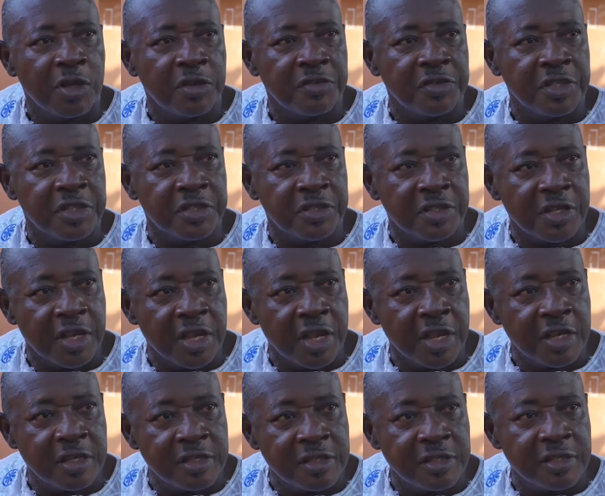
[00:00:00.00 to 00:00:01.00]
If she
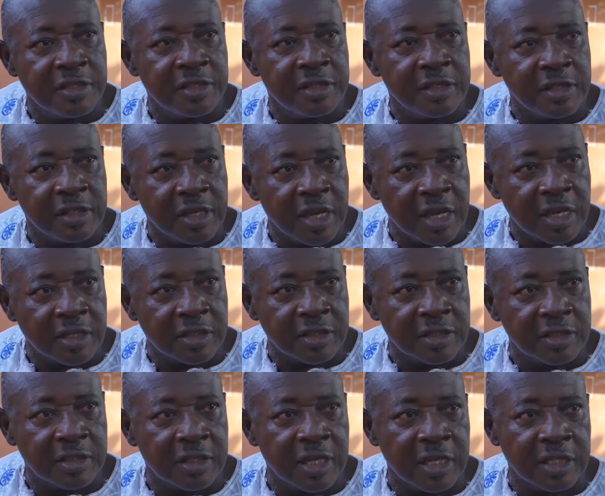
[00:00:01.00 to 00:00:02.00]
says
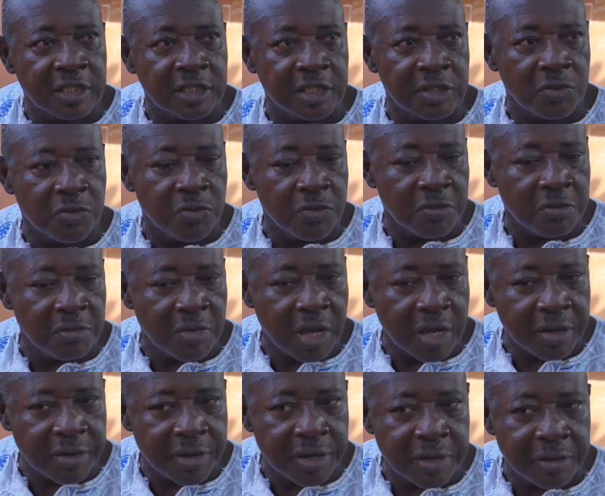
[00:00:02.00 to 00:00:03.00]
yes, that she will
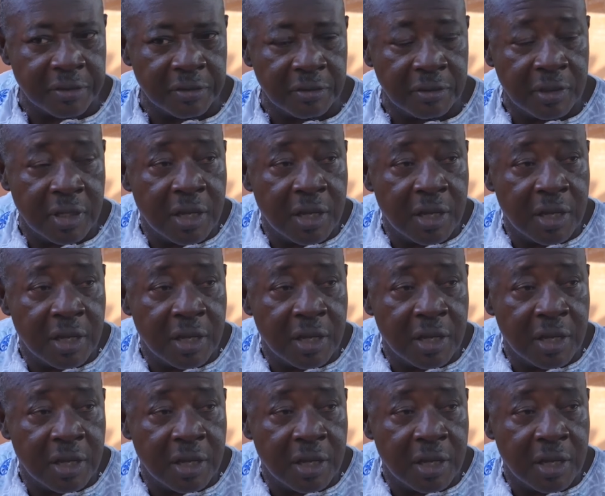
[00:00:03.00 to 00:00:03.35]
marry you,